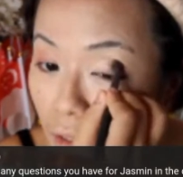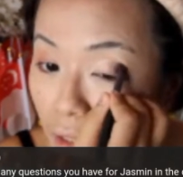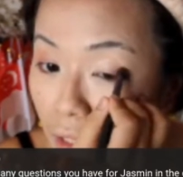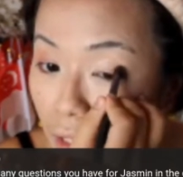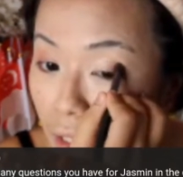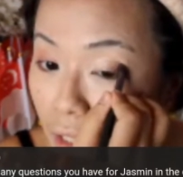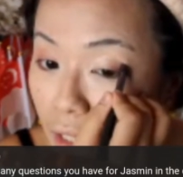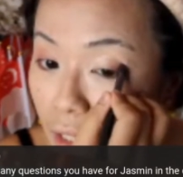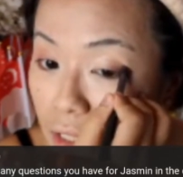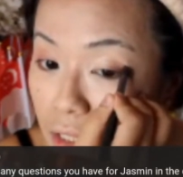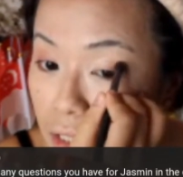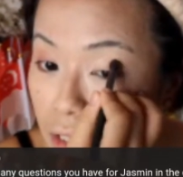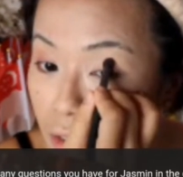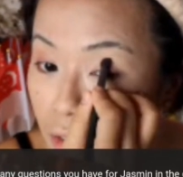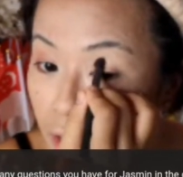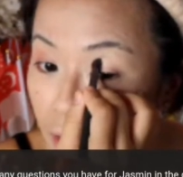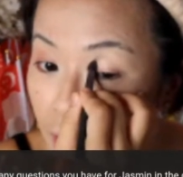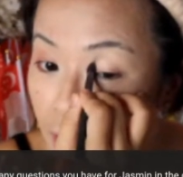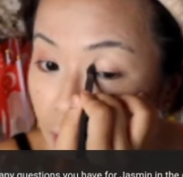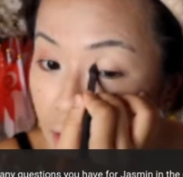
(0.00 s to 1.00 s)
Okay, so
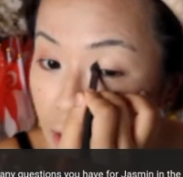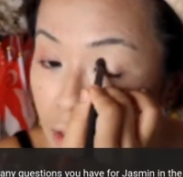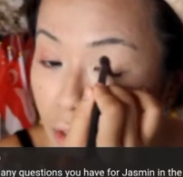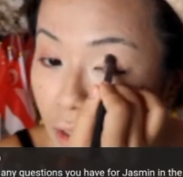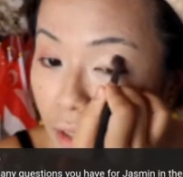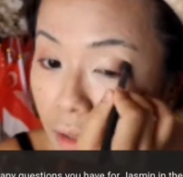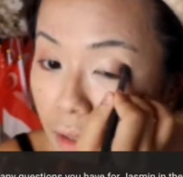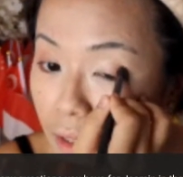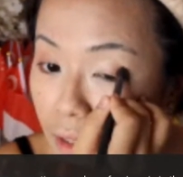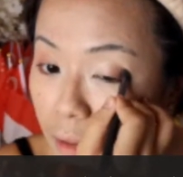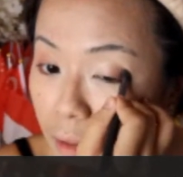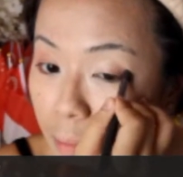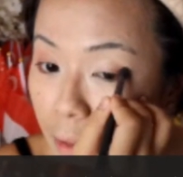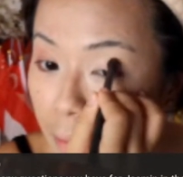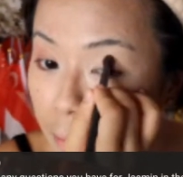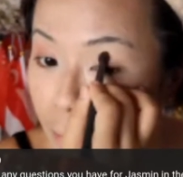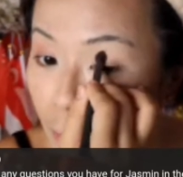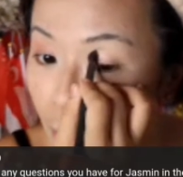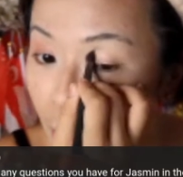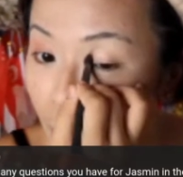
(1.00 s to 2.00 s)
it gives you a little
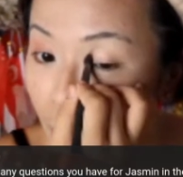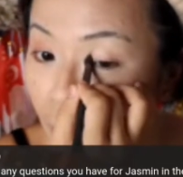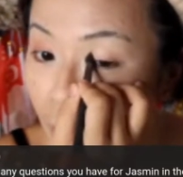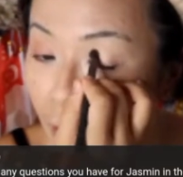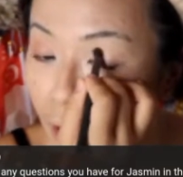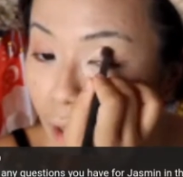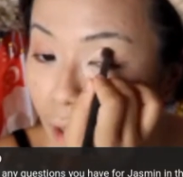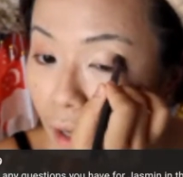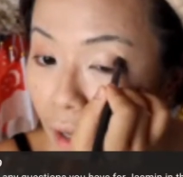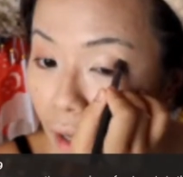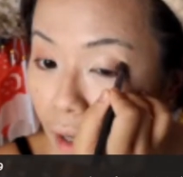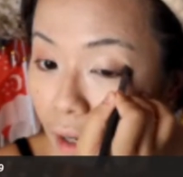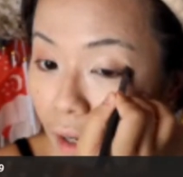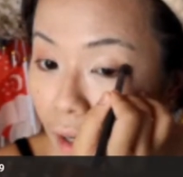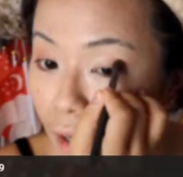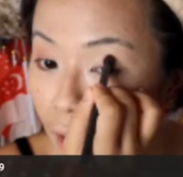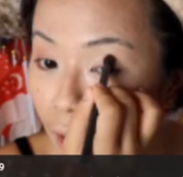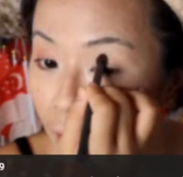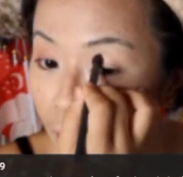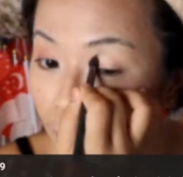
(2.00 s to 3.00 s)
bit more
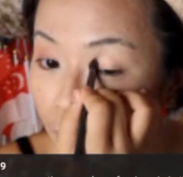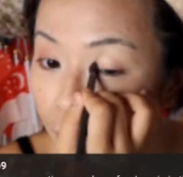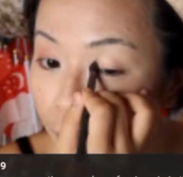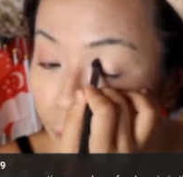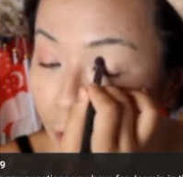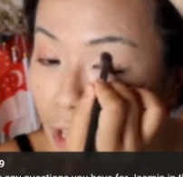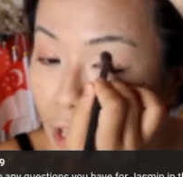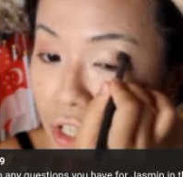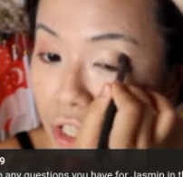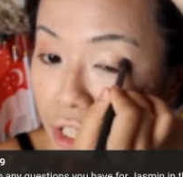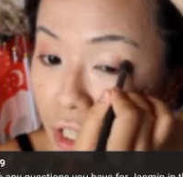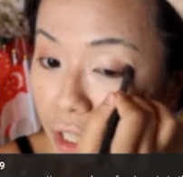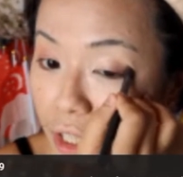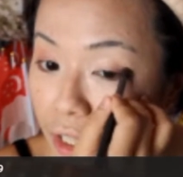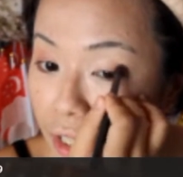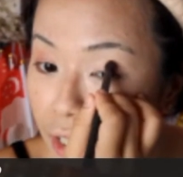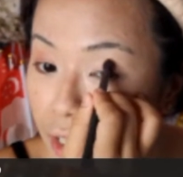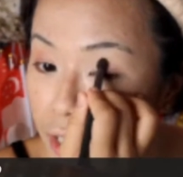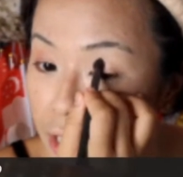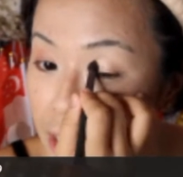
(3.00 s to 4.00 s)

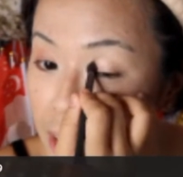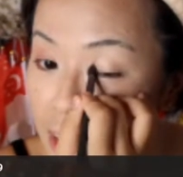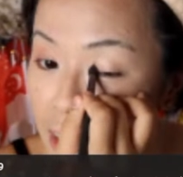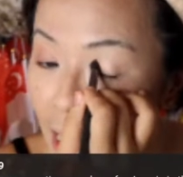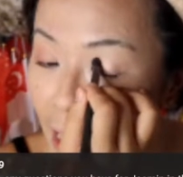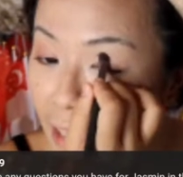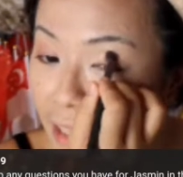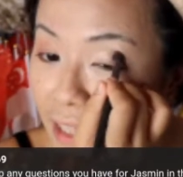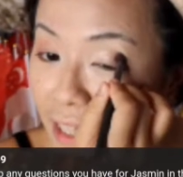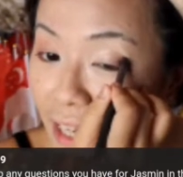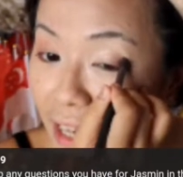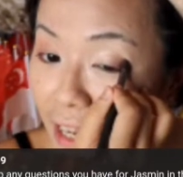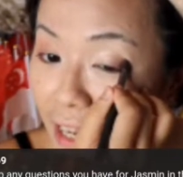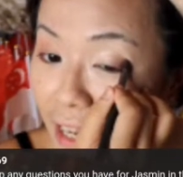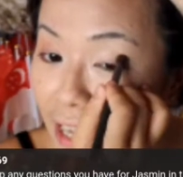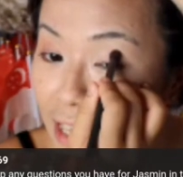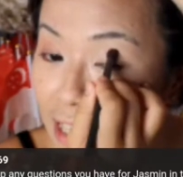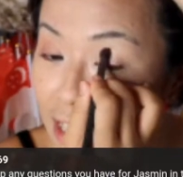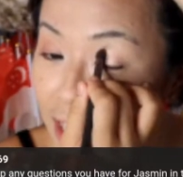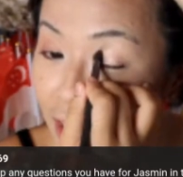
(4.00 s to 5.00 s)
fresher,
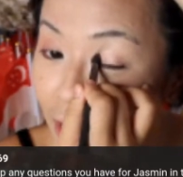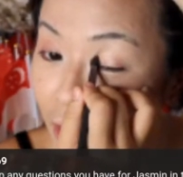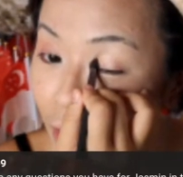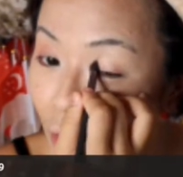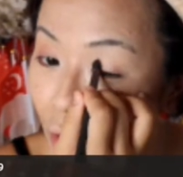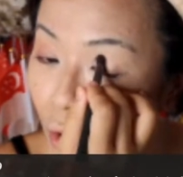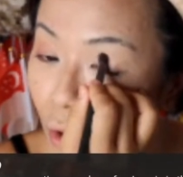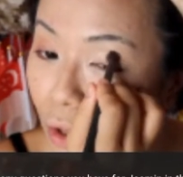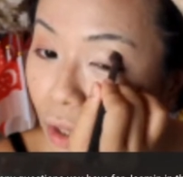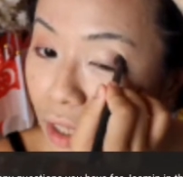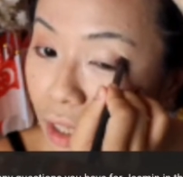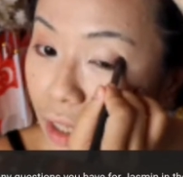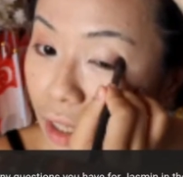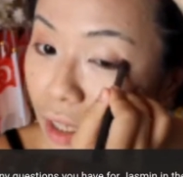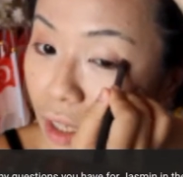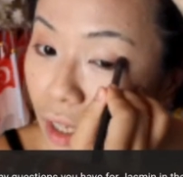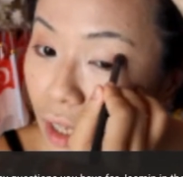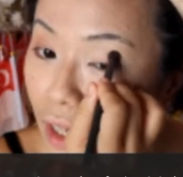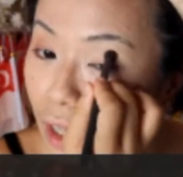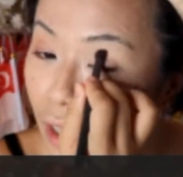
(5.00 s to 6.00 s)
sun-kissed look.
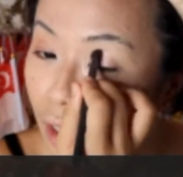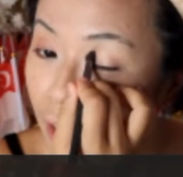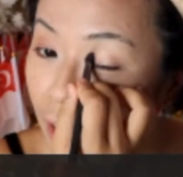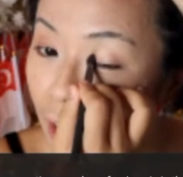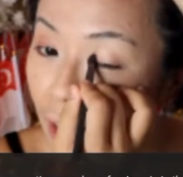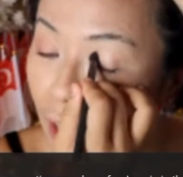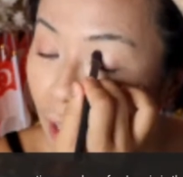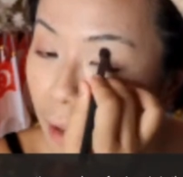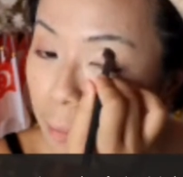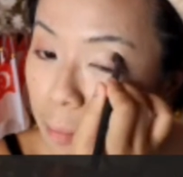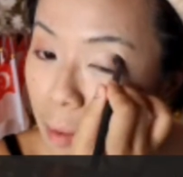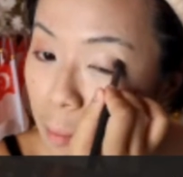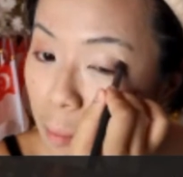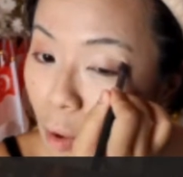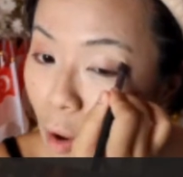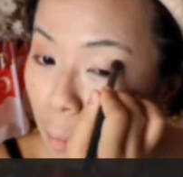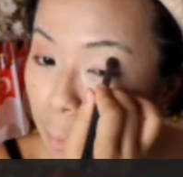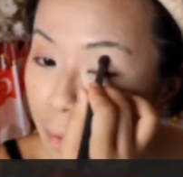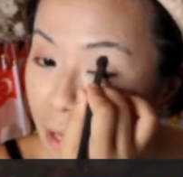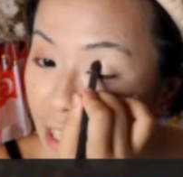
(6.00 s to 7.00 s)
Okay, a bit
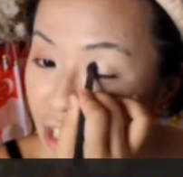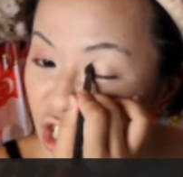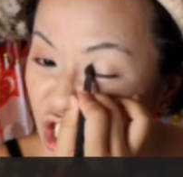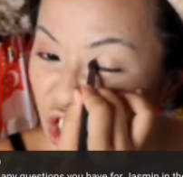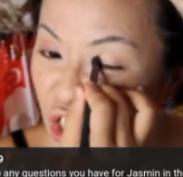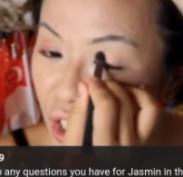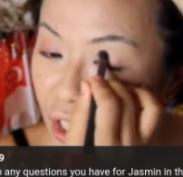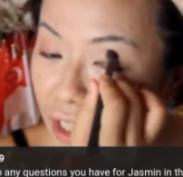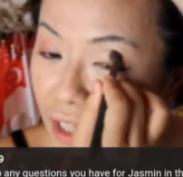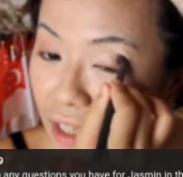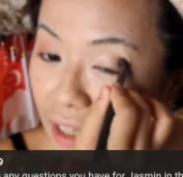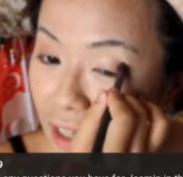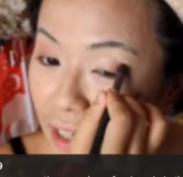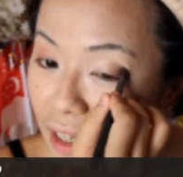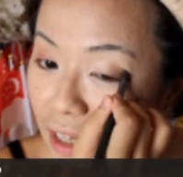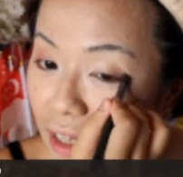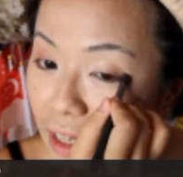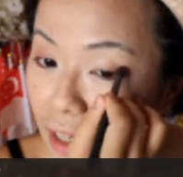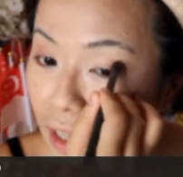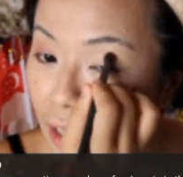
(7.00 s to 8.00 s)
more peachy.
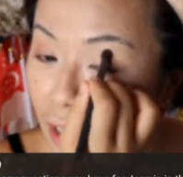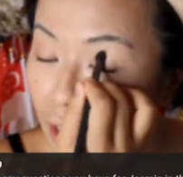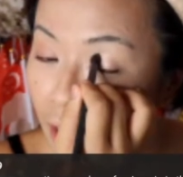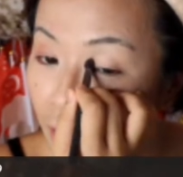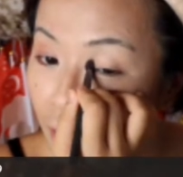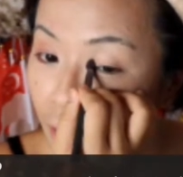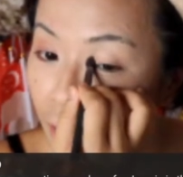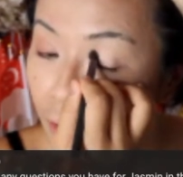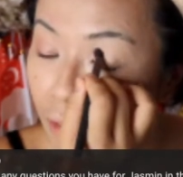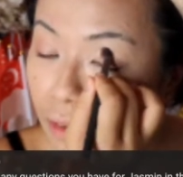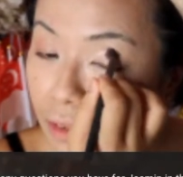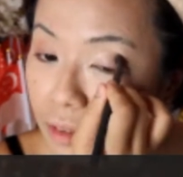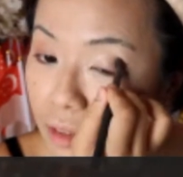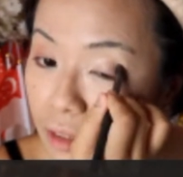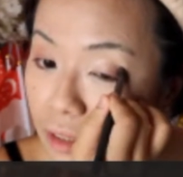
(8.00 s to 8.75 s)
No.